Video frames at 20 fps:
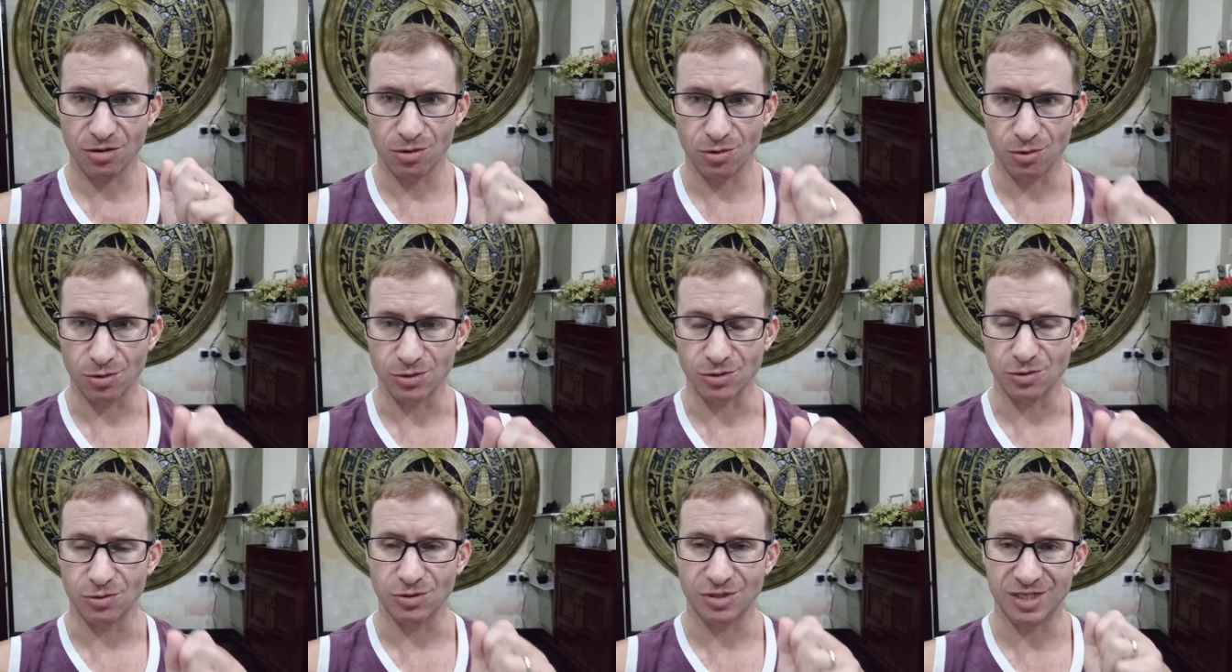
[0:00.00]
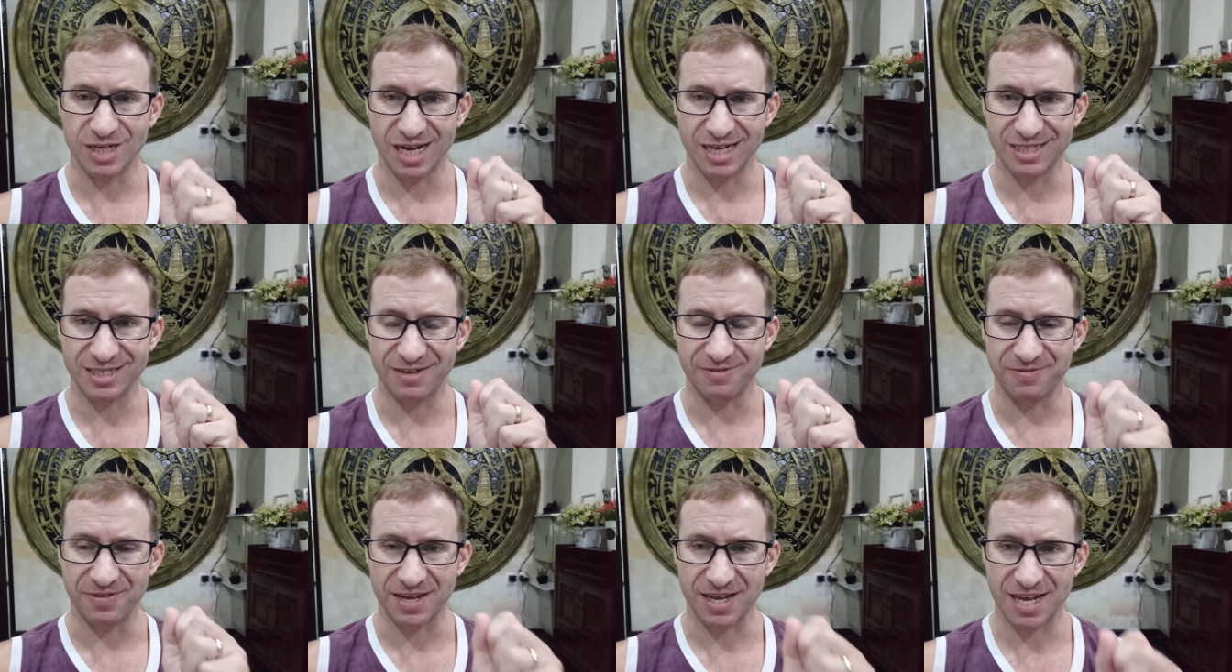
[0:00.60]
cause or
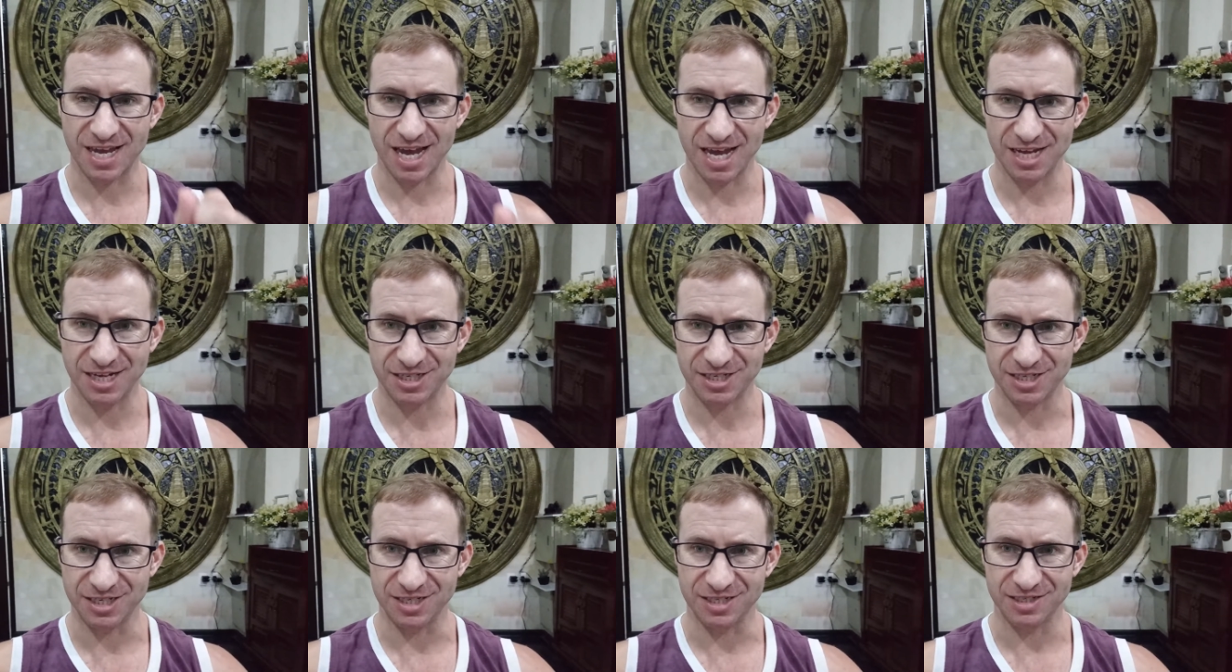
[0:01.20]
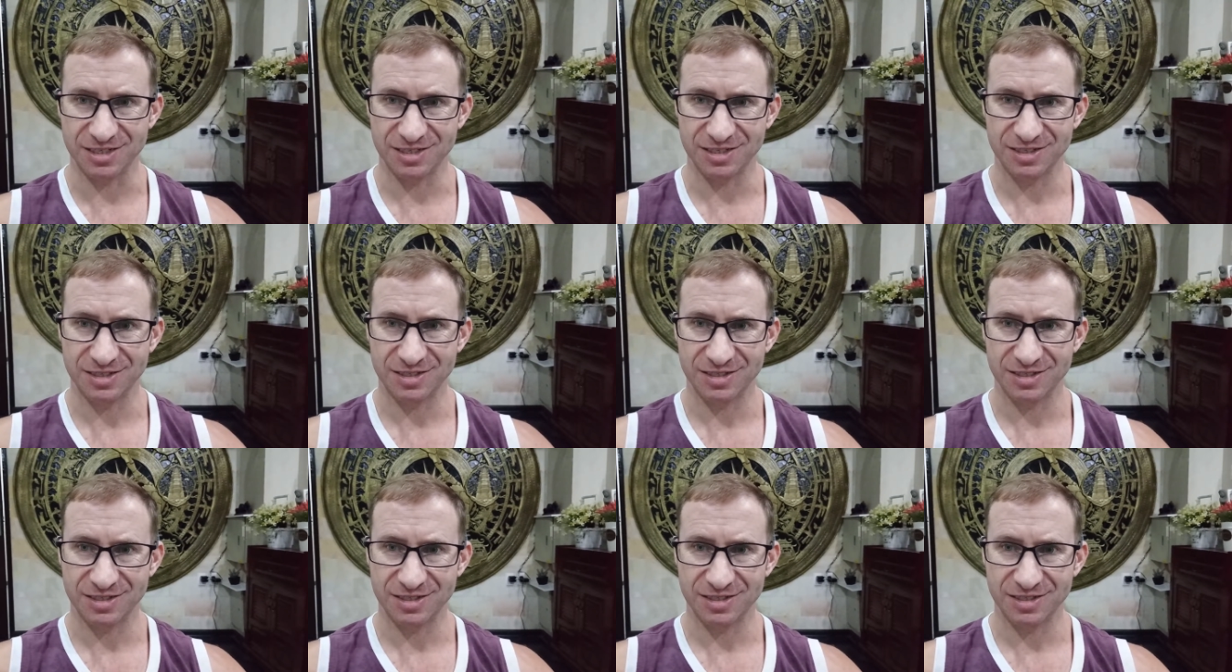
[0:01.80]
justification